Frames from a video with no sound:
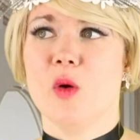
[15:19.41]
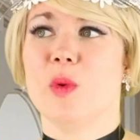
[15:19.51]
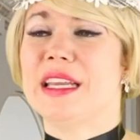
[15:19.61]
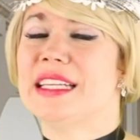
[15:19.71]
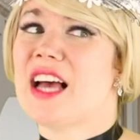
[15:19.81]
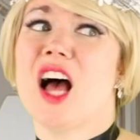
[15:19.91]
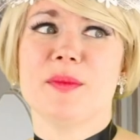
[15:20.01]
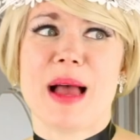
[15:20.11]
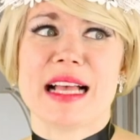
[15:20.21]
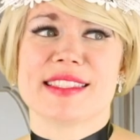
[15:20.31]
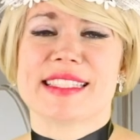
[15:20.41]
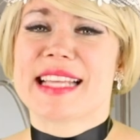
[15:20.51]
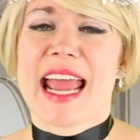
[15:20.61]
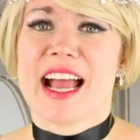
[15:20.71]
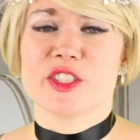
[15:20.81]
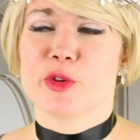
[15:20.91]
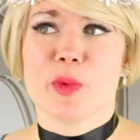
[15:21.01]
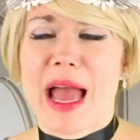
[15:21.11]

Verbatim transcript: We need to unmask this Chaos Crew